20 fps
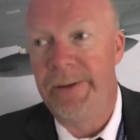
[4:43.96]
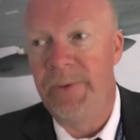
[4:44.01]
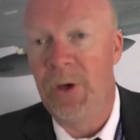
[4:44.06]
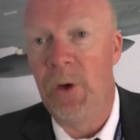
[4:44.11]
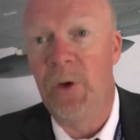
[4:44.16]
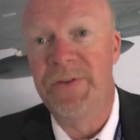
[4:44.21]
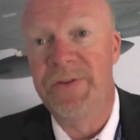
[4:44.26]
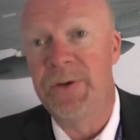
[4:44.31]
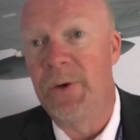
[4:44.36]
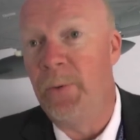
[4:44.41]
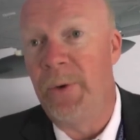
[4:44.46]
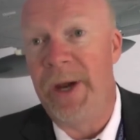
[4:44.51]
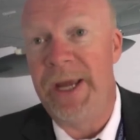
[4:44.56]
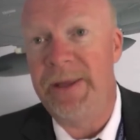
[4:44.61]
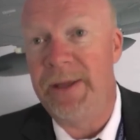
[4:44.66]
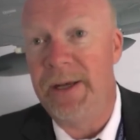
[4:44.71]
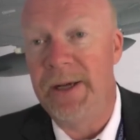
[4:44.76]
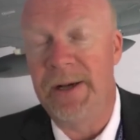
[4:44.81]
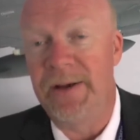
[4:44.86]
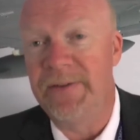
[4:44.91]
We're also
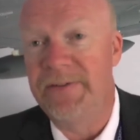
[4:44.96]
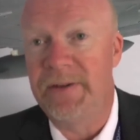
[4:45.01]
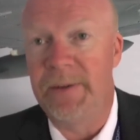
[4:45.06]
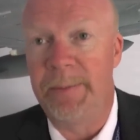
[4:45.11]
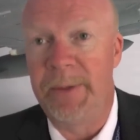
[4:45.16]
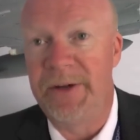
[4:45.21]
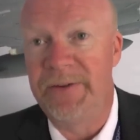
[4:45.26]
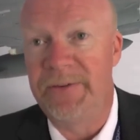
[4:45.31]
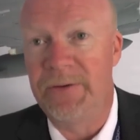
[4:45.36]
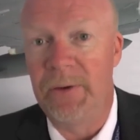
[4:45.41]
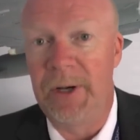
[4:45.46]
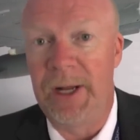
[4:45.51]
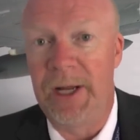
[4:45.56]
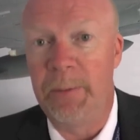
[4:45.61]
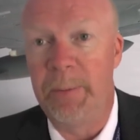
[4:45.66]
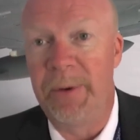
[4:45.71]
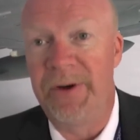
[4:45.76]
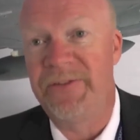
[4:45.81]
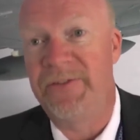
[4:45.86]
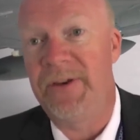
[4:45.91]
awaiting customers, so
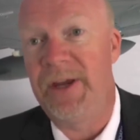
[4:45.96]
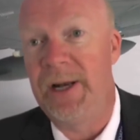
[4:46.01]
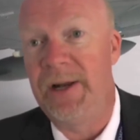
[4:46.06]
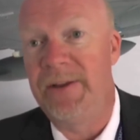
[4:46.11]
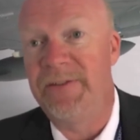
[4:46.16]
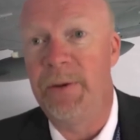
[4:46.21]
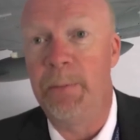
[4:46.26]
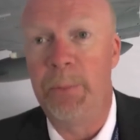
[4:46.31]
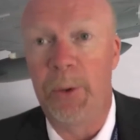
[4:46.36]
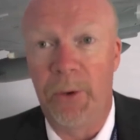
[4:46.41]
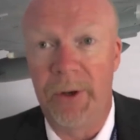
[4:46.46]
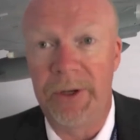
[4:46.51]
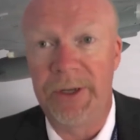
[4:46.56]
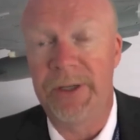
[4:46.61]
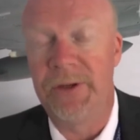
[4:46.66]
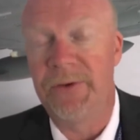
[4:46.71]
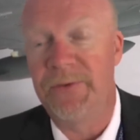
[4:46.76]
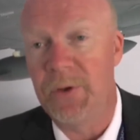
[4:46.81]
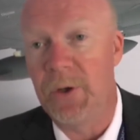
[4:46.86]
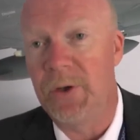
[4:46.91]
like Brazil is
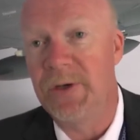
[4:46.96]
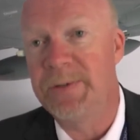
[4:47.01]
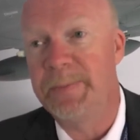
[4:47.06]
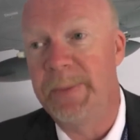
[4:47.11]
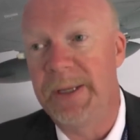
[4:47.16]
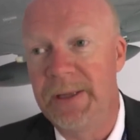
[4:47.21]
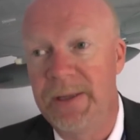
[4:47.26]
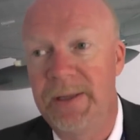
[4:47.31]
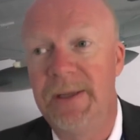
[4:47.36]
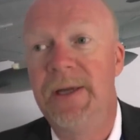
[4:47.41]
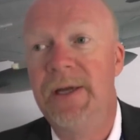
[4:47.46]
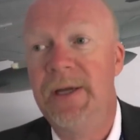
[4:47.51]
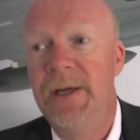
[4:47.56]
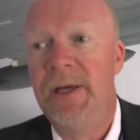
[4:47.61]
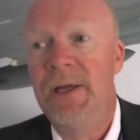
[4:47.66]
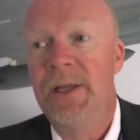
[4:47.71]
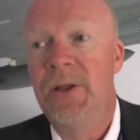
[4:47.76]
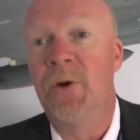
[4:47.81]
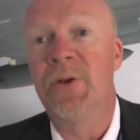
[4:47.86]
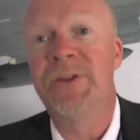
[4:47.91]
important of course, but
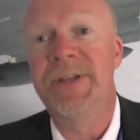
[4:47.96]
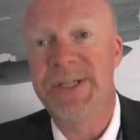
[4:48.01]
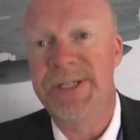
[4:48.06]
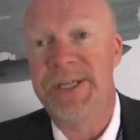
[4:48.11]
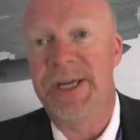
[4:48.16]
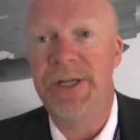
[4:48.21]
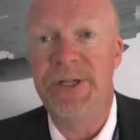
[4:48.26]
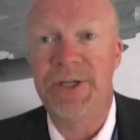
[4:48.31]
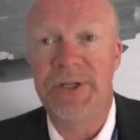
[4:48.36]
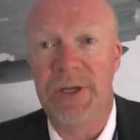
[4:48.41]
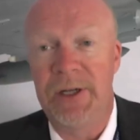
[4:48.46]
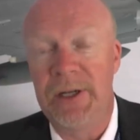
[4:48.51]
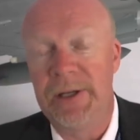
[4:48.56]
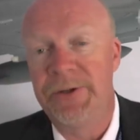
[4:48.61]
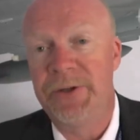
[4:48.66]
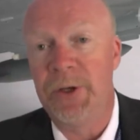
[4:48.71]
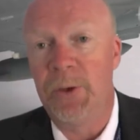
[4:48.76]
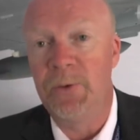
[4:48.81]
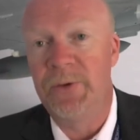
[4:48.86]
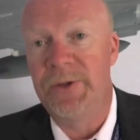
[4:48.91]
not essential
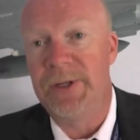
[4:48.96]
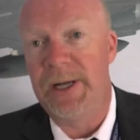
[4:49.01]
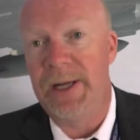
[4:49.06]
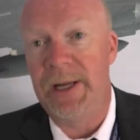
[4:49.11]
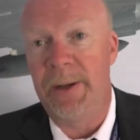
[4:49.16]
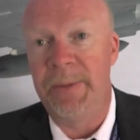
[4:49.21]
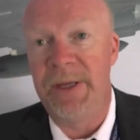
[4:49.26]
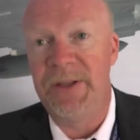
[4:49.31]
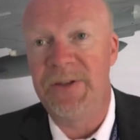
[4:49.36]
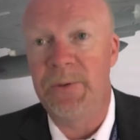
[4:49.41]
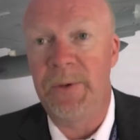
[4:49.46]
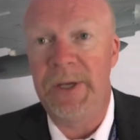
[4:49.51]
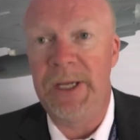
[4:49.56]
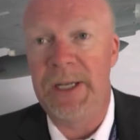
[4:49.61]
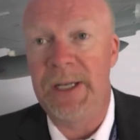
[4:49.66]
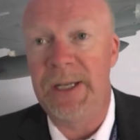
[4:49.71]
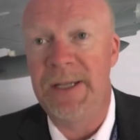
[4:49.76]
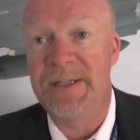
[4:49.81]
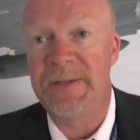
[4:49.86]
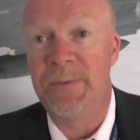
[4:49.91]
totally. I mean
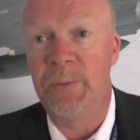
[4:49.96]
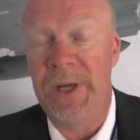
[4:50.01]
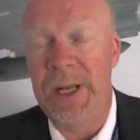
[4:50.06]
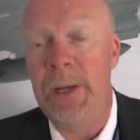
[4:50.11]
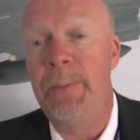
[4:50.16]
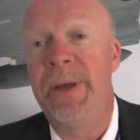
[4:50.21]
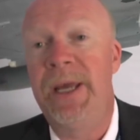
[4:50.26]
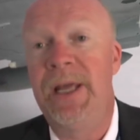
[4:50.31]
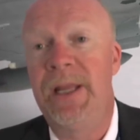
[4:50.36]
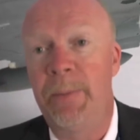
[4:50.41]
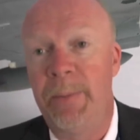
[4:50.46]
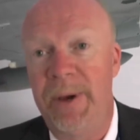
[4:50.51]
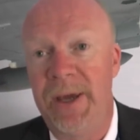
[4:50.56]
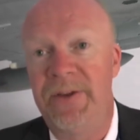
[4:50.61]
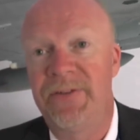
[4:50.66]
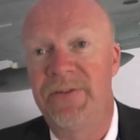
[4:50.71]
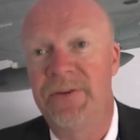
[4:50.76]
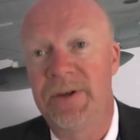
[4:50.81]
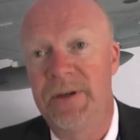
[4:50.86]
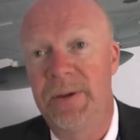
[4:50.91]
Sweden will be the
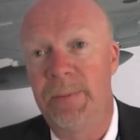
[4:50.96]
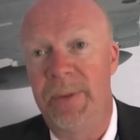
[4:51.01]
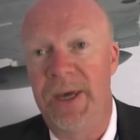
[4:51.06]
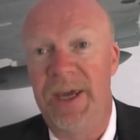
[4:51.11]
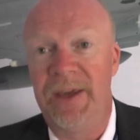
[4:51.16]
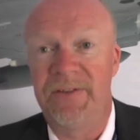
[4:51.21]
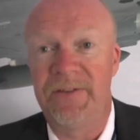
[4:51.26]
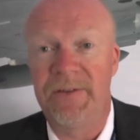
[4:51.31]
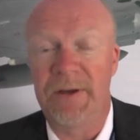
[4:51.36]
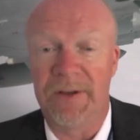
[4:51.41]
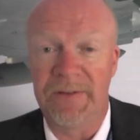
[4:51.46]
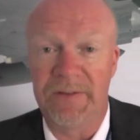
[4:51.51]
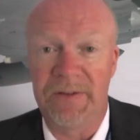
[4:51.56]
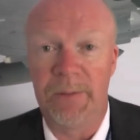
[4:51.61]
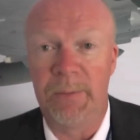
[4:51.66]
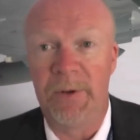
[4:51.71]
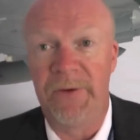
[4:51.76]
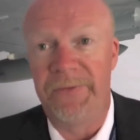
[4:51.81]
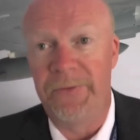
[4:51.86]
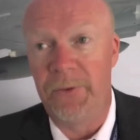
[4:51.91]
base
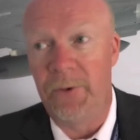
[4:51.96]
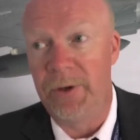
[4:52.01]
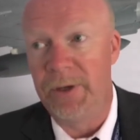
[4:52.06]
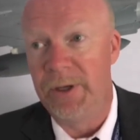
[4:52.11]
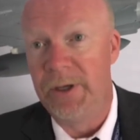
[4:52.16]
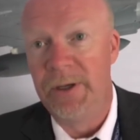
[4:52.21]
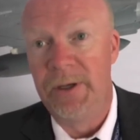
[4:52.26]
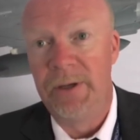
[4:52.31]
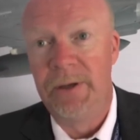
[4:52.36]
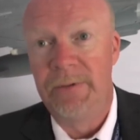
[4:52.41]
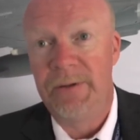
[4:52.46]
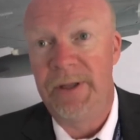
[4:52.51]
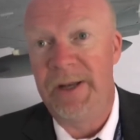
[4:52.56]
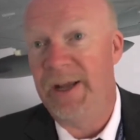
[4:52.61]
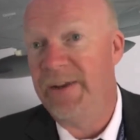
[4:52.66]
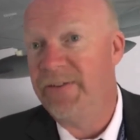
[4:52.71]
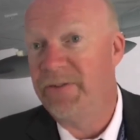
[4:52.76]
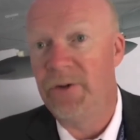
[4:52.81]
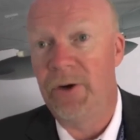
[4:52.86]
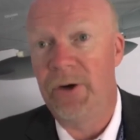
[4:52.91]
customer for the
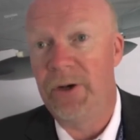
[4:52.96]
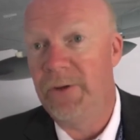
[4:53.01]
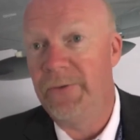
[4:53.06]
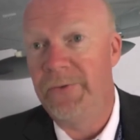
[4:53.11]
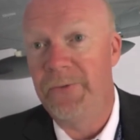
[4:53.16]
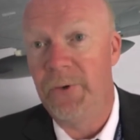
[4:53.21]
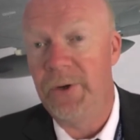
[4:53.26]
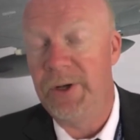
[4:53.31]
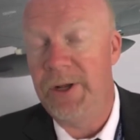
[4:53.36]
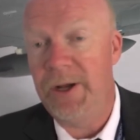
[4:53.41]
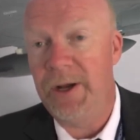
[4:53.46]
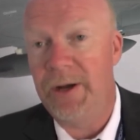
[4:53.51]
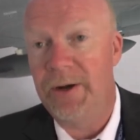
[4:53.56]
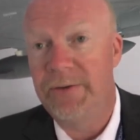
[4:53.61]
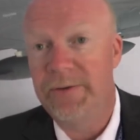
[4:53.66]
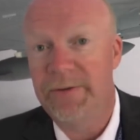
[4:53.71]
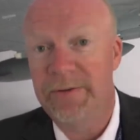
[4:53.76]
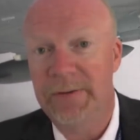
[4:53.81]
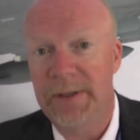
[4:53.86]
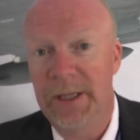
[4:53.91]
next 30 to 40
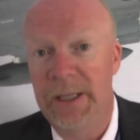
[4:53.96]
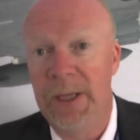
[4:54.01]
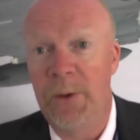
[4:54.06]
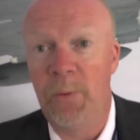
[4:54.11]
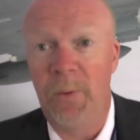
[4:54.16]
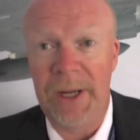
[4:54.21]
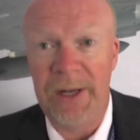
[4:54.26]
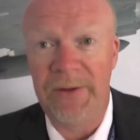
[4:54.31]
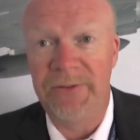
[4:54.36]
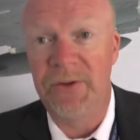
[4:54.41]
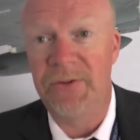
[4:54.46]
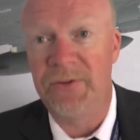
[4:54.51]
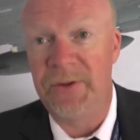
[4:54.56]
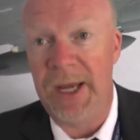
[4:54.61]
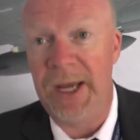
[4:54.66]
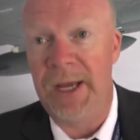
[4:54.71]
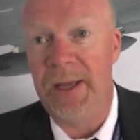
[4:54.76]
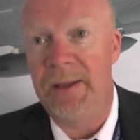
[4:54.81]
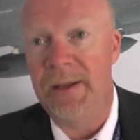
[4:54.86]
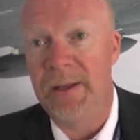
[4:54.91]
years, and they will
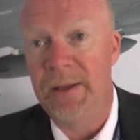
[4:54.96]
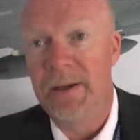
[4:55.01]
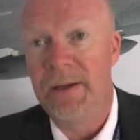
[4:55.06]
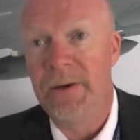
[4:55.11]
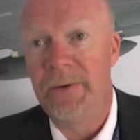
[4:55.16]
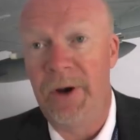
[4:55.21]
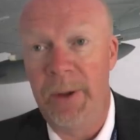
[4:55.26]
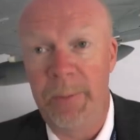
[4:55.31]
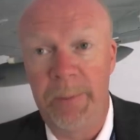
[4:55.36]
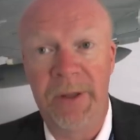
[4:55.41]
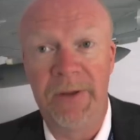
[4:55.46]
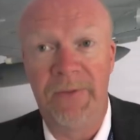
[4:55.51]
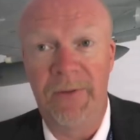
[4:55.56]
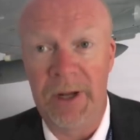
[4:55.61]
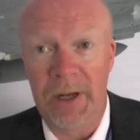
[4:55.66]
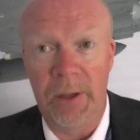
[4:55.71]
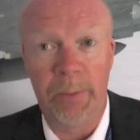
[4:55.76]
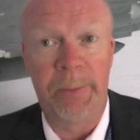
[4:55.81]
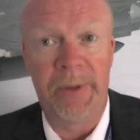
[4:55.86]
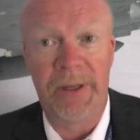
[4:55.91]
sustain Gripen
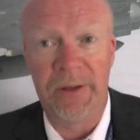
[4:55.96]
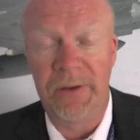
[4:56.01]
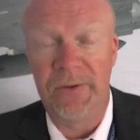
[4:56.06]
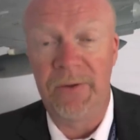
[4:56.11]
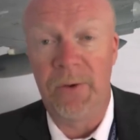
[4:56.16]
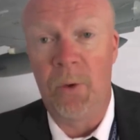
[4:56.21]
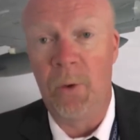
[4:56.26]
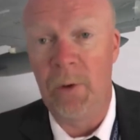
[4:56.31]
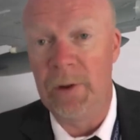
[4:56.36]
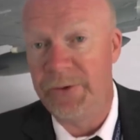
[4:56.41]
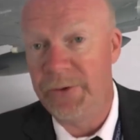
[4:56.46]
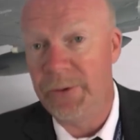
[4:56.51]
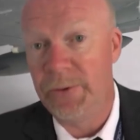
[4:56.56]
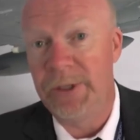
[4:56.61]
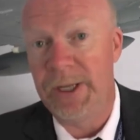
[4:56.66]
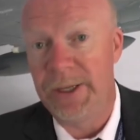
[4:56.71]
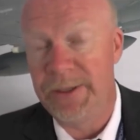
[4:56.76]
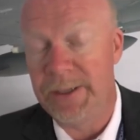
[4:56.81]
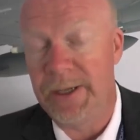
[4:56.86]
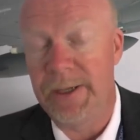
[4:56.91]
development all through
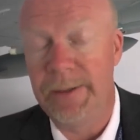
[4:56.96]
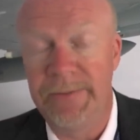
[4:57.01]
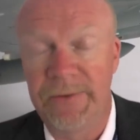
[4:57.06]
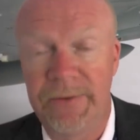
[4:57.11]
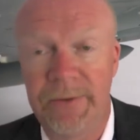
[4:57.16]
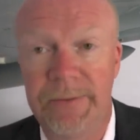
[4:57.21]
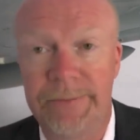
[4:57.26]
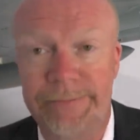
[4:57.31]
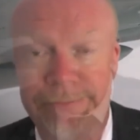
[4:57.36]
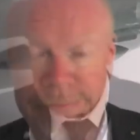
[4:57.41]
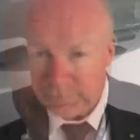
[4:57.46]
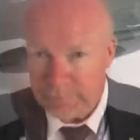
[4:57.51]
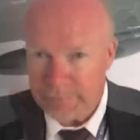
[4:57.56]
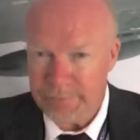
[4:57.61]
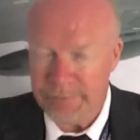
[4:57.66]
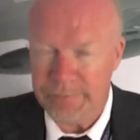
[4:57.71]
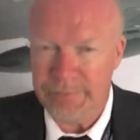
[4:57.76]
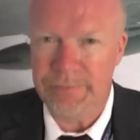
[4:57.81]
that time.